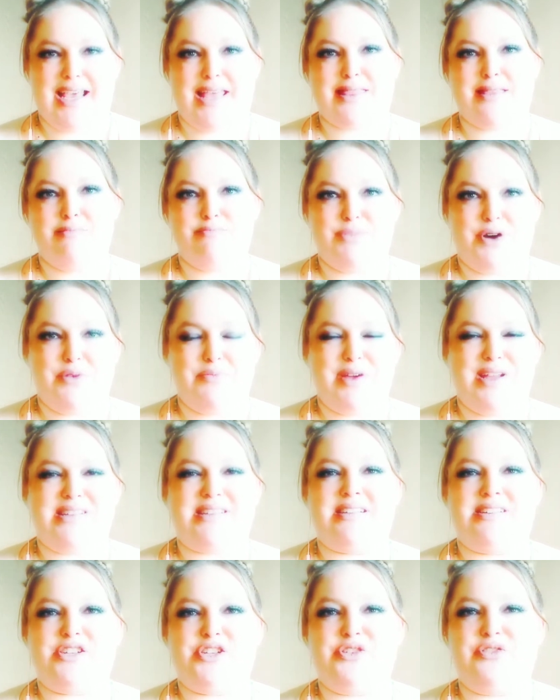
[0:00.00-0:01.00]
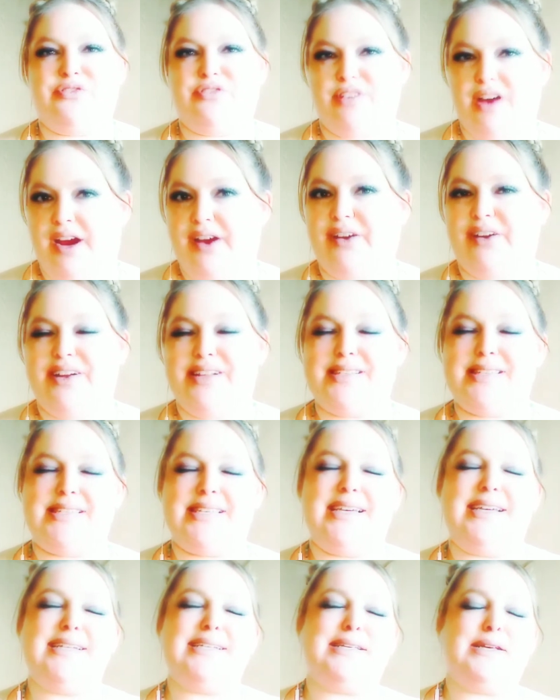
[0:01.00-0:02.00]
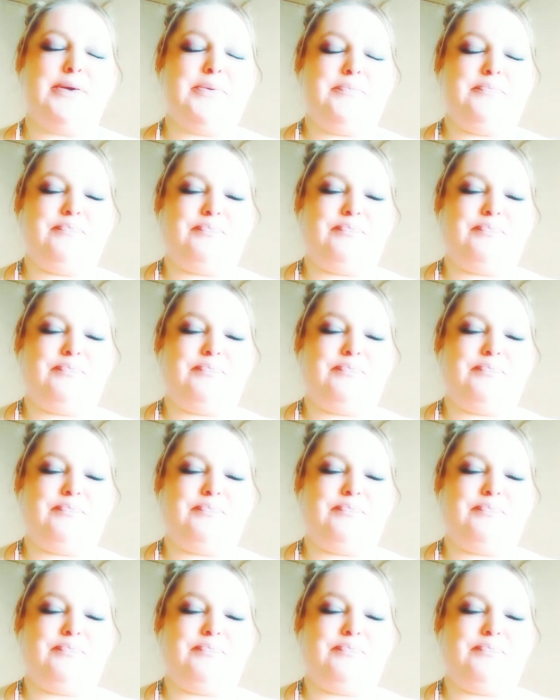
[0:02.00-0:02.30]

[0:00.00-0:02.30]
at the moment to fragrance it.